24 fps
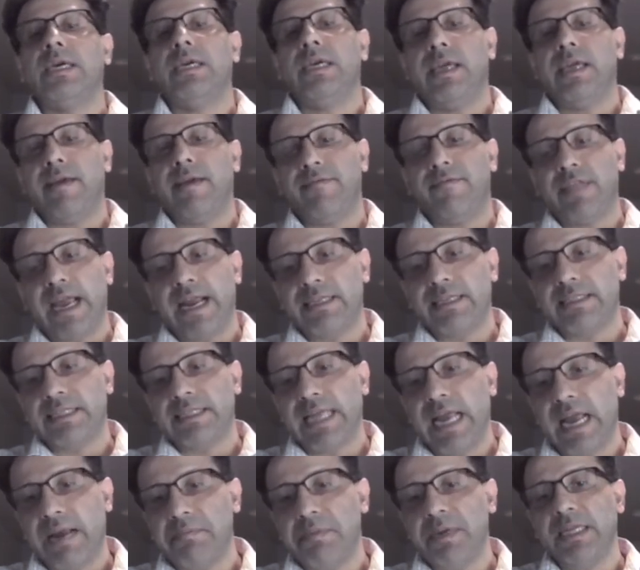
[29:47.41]
If that is
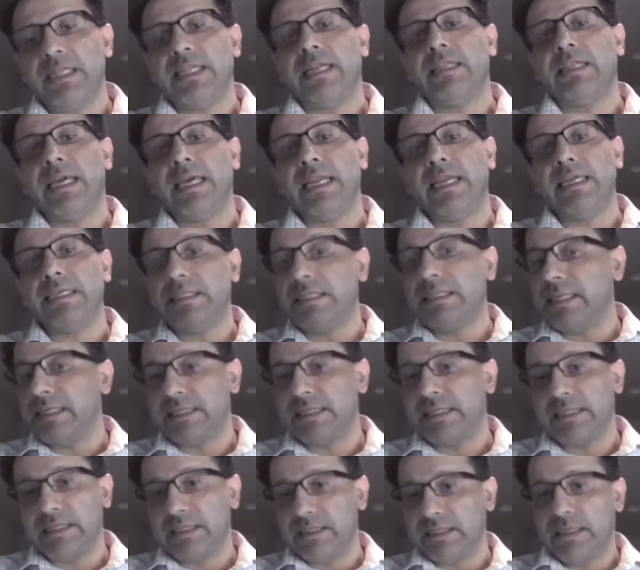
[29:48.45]
happening, then there is
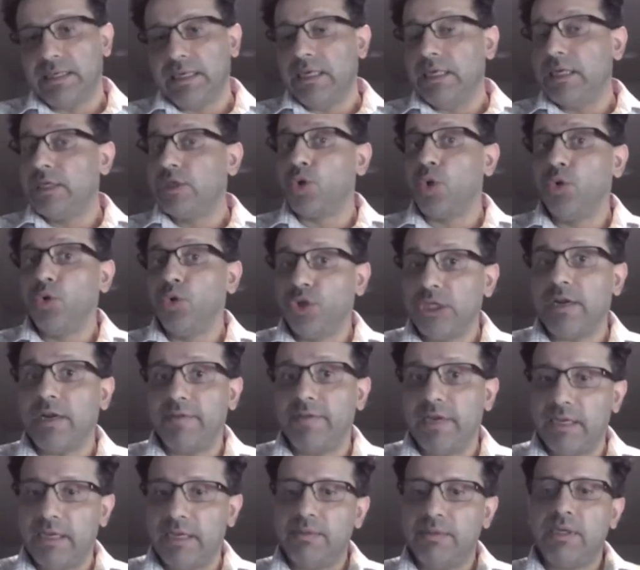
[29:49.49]
this solution
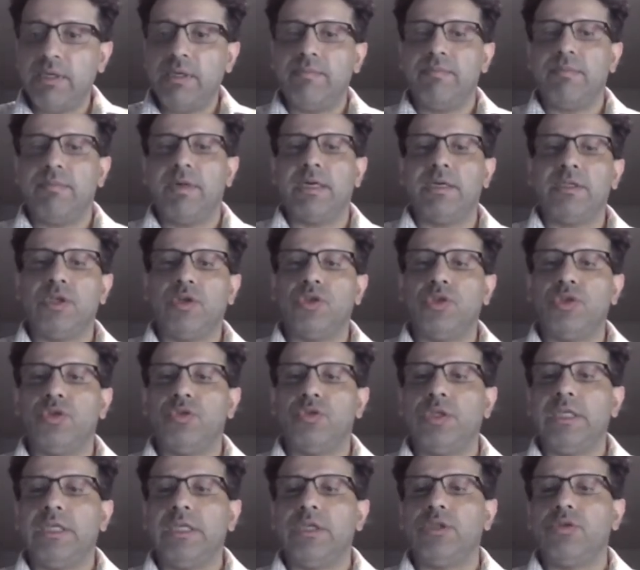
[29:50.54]
available, but
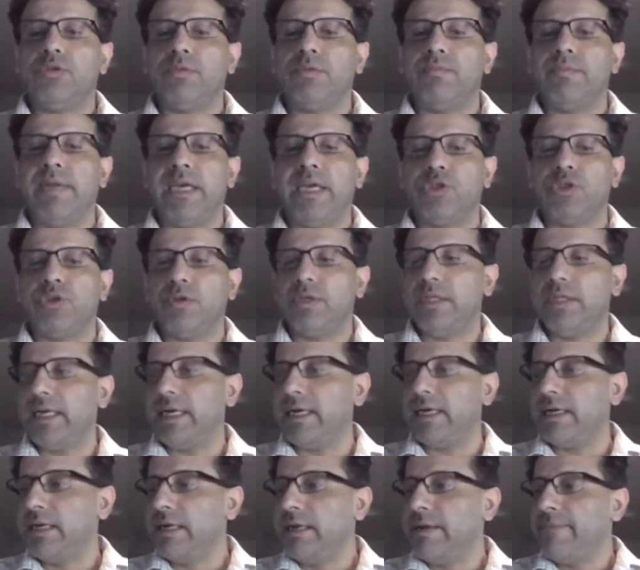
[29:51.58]
you need to make sure
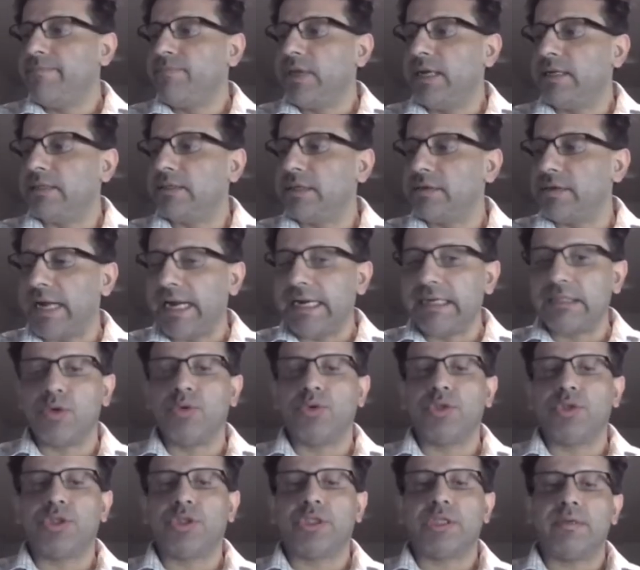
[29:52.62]
that it is the right
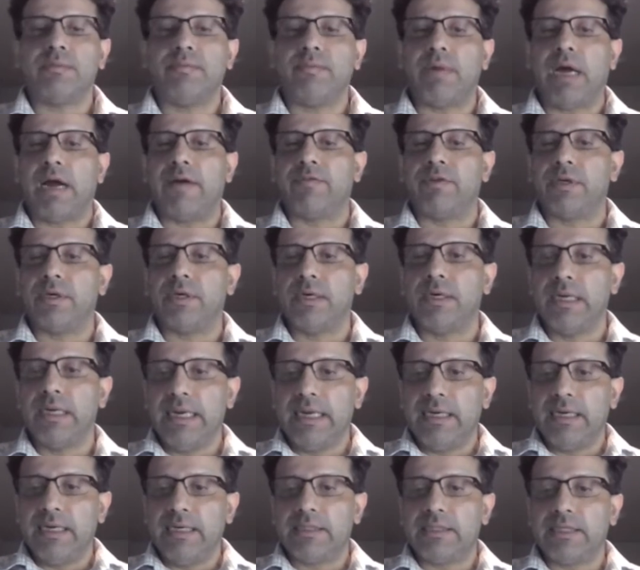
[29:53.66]
solution after
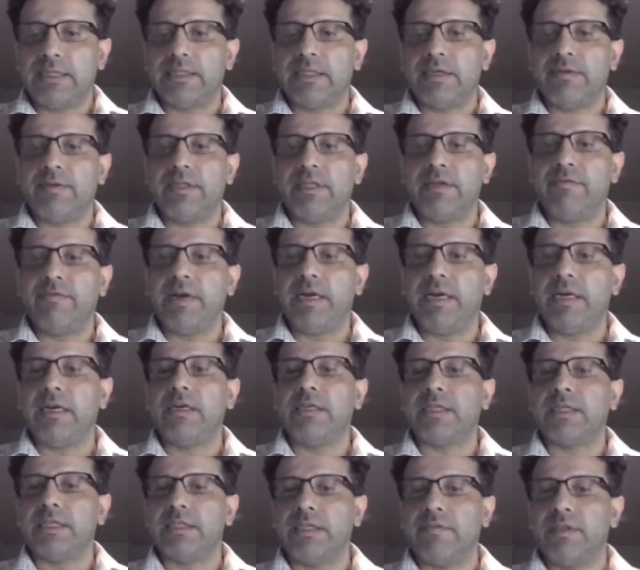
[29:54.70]
discussing with the vendor,
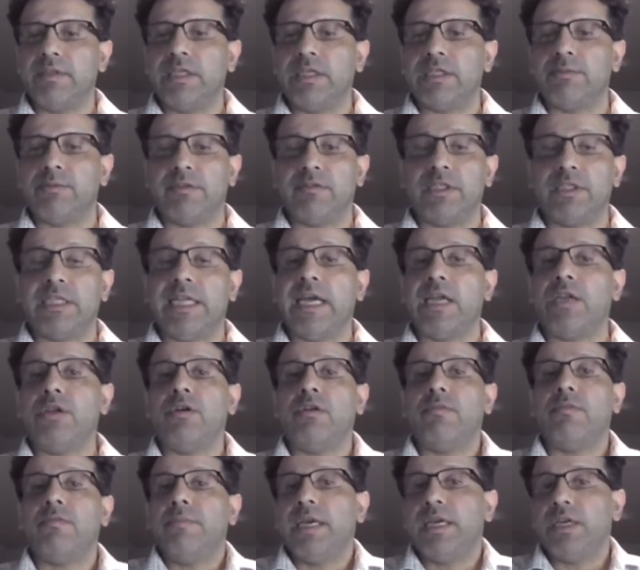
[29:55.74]
discussing with the specific
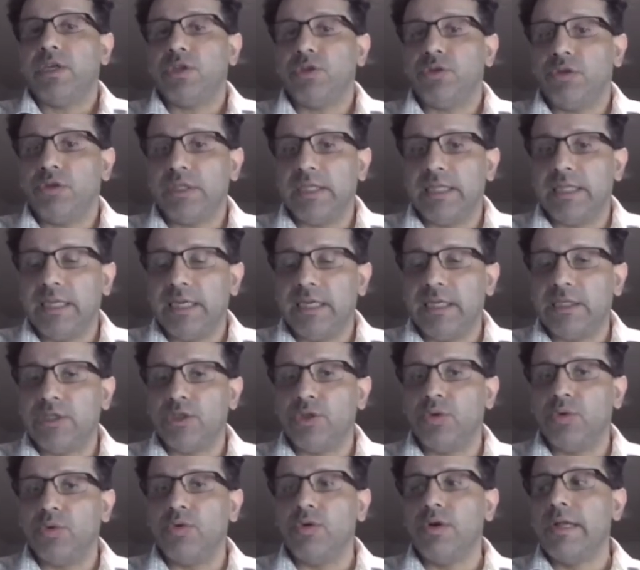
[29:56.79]
scenario, making sure that there is
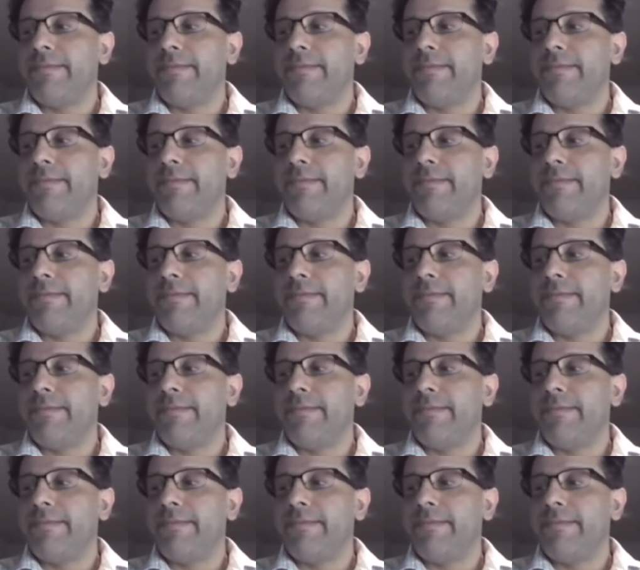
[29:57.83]
no